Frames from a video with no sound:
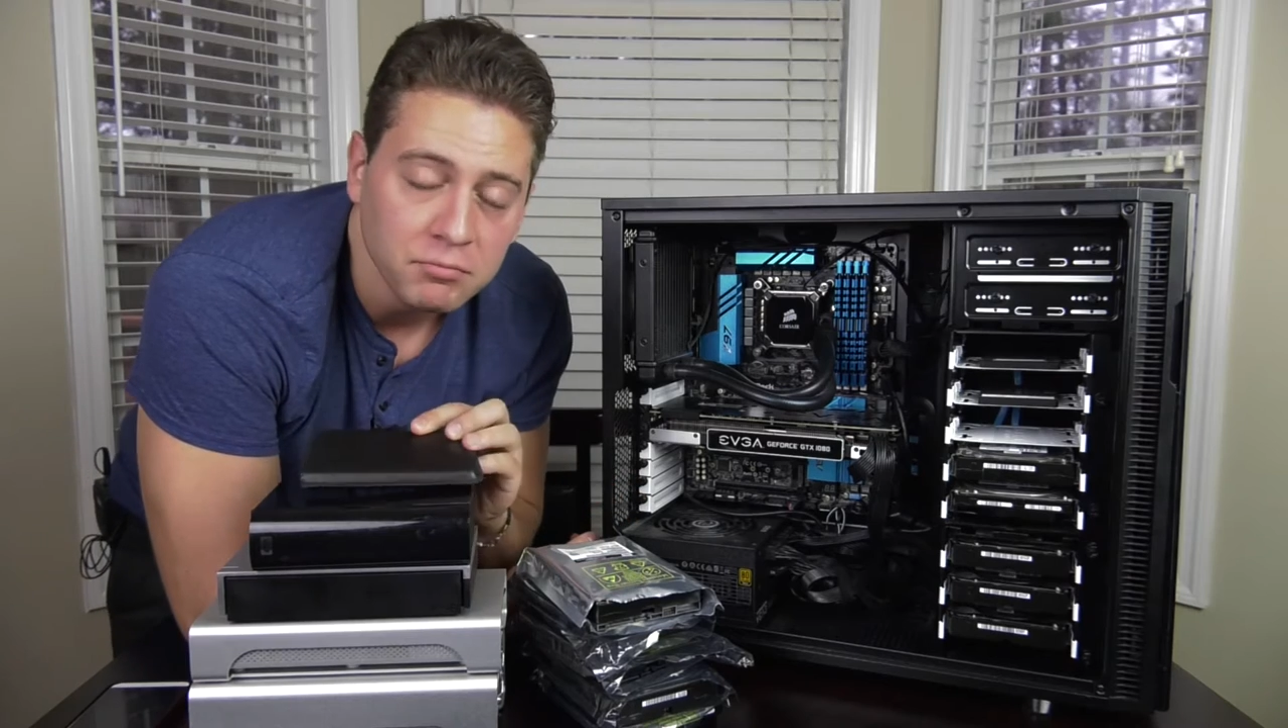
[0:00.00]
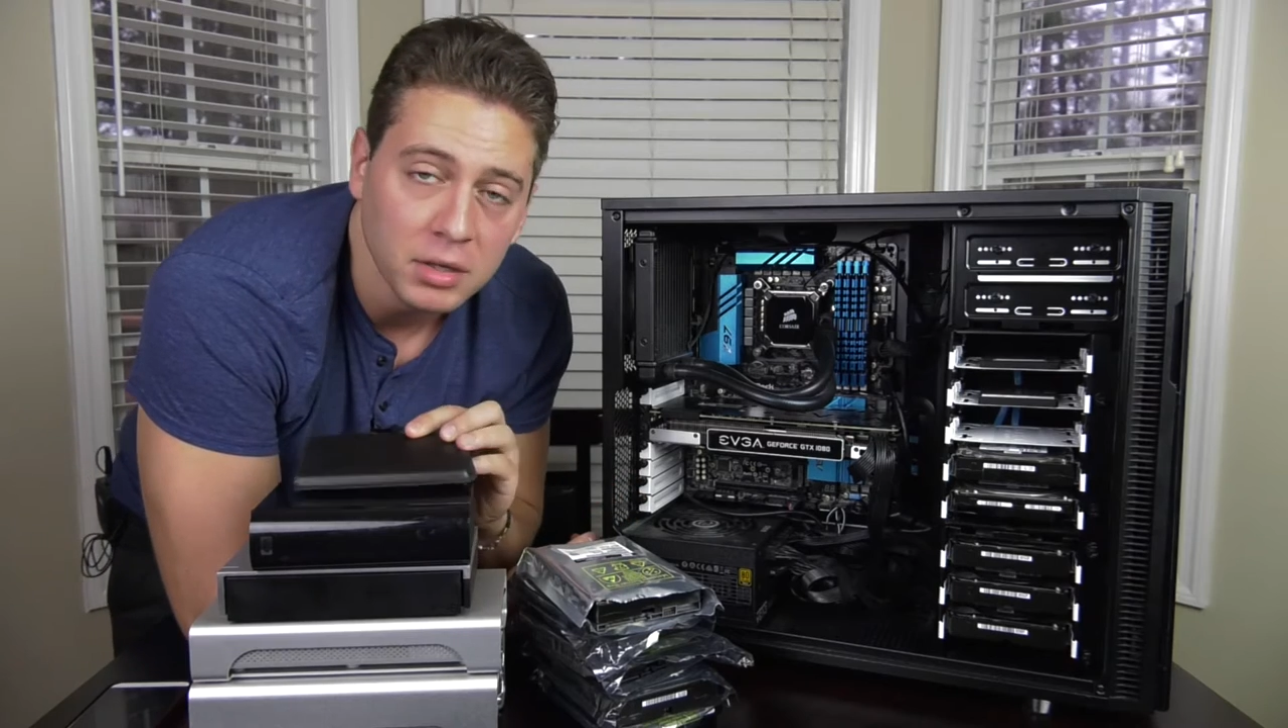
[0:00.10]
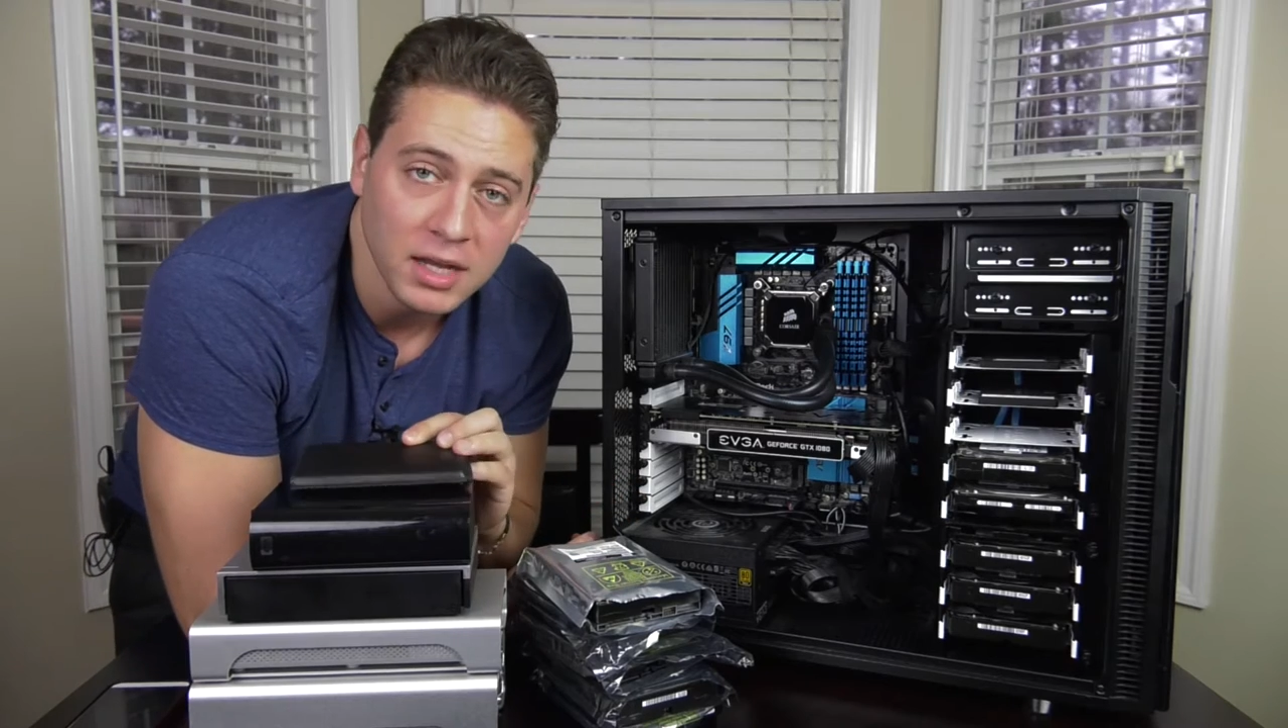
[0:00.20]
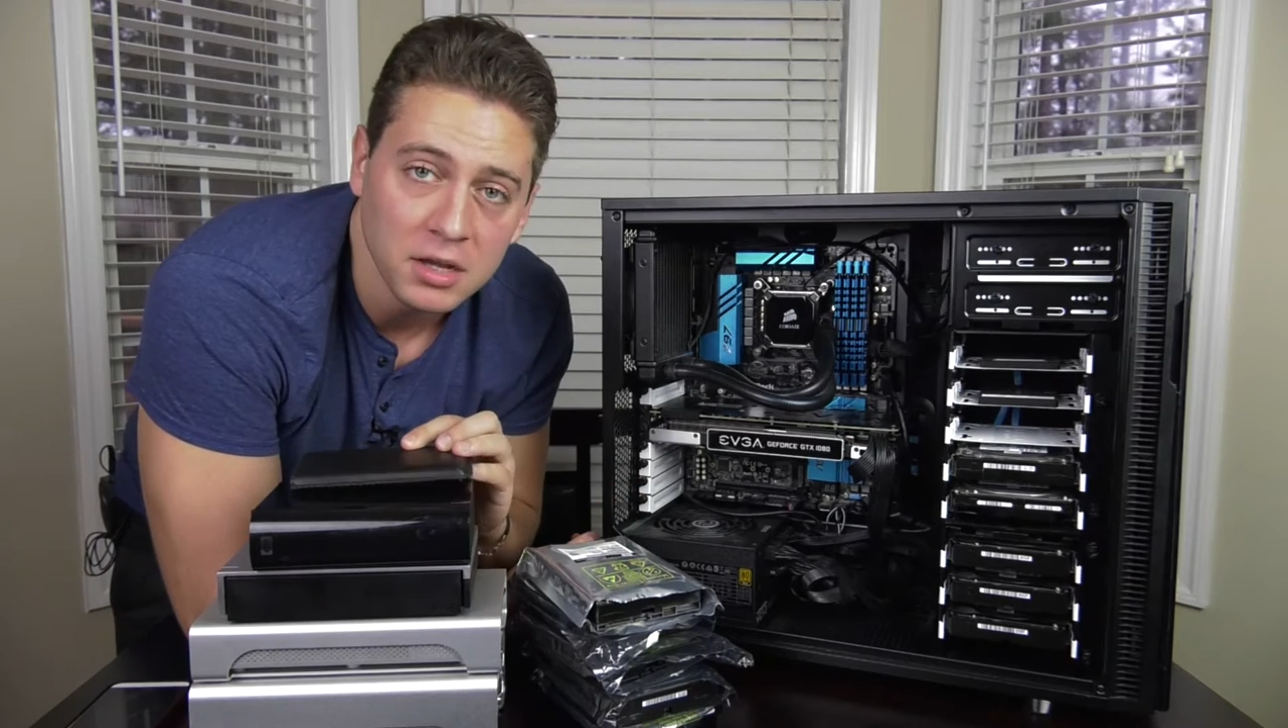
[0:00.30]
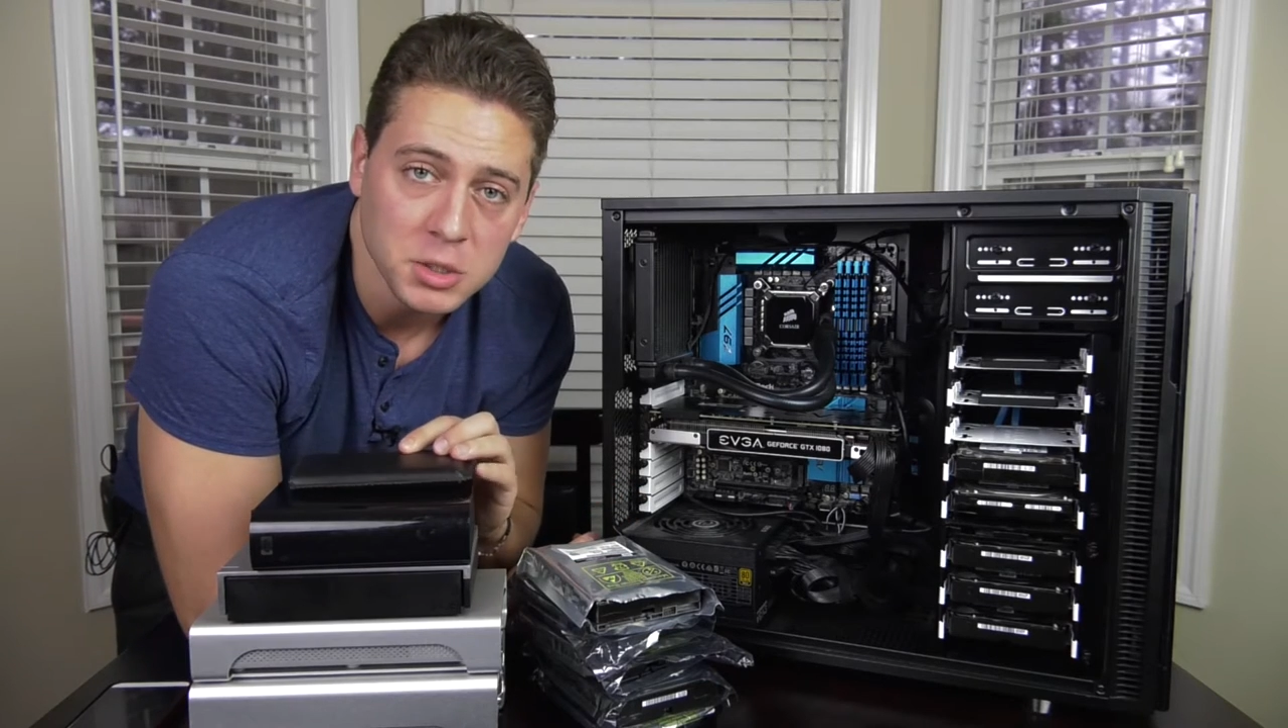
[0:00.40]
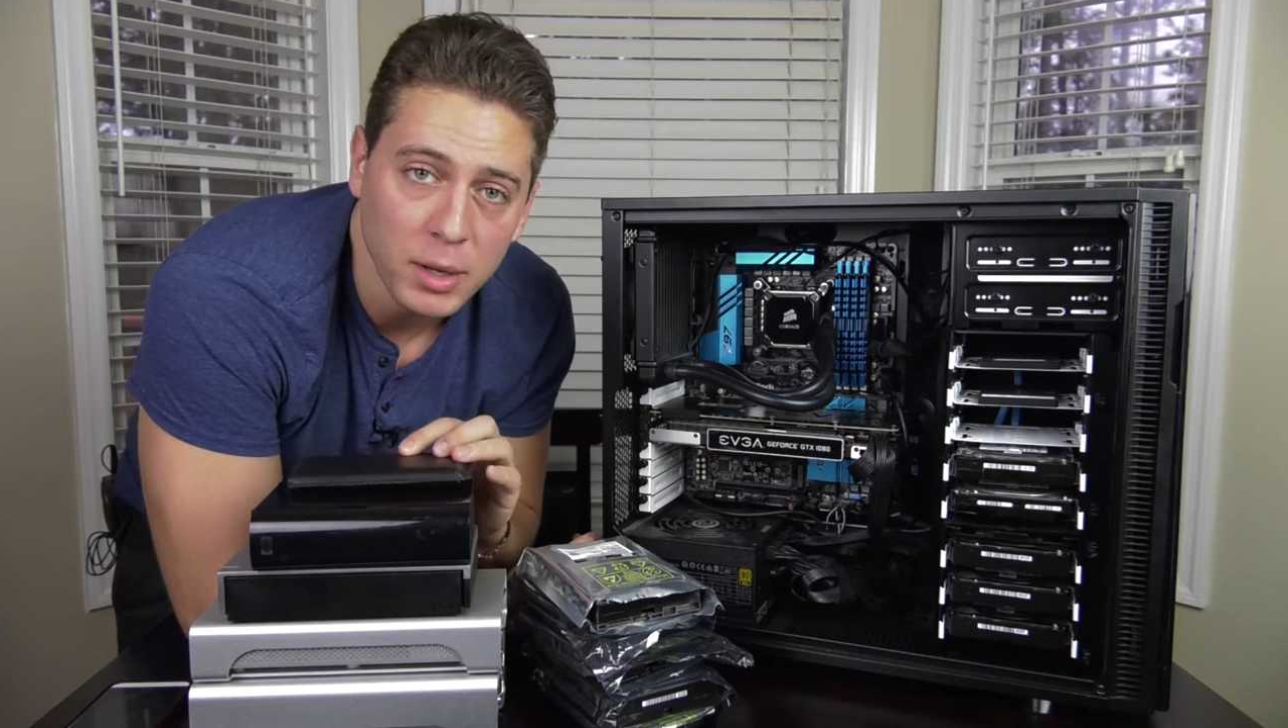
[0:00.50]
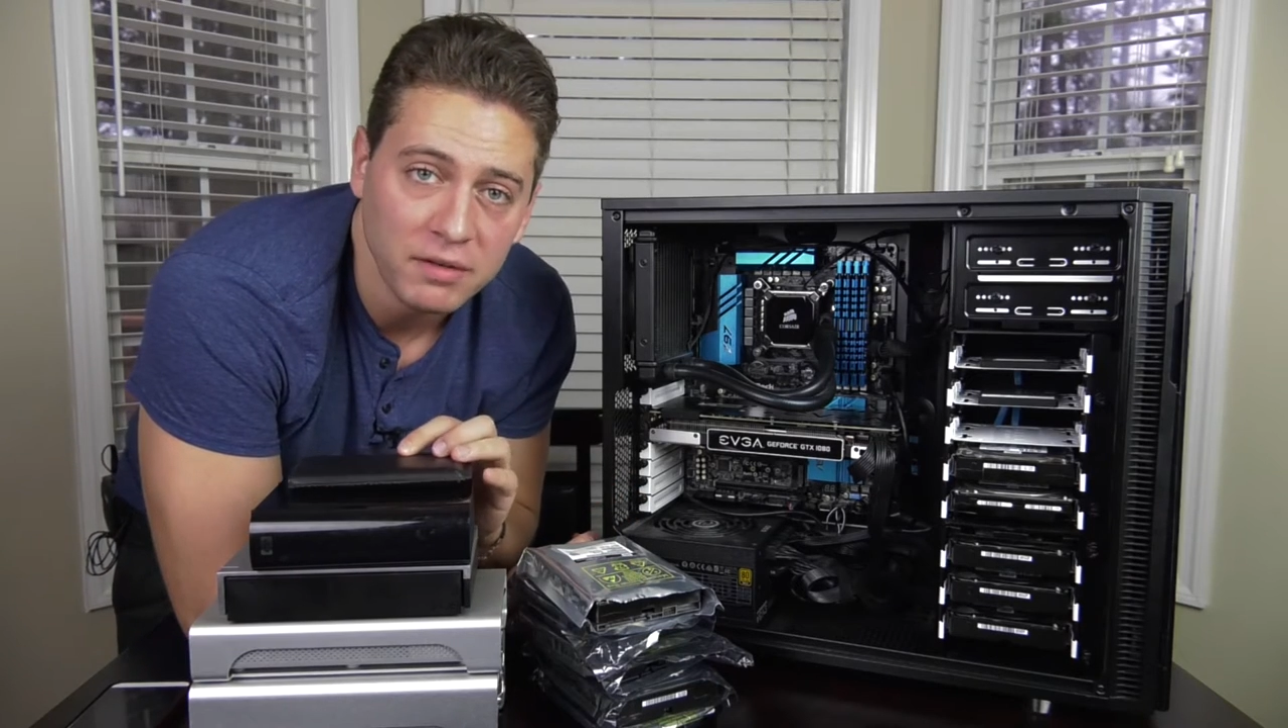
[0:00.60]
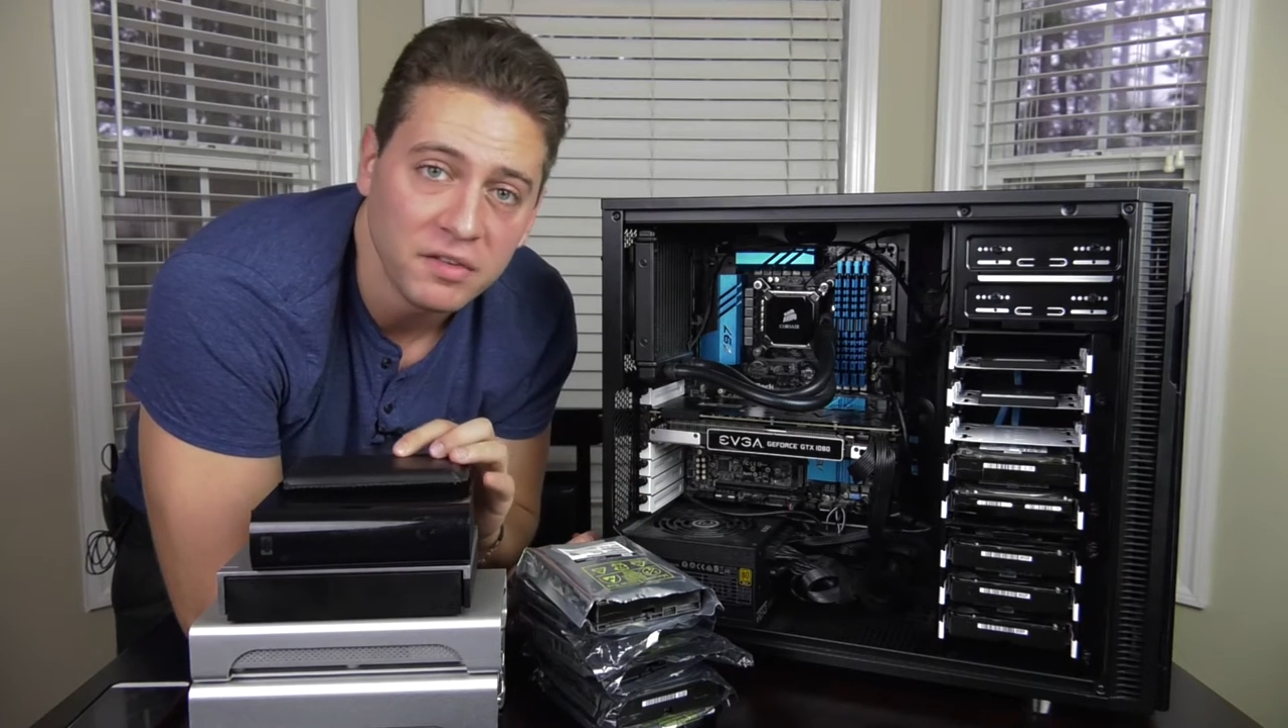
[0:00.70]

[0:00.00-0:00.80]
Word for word: but they also had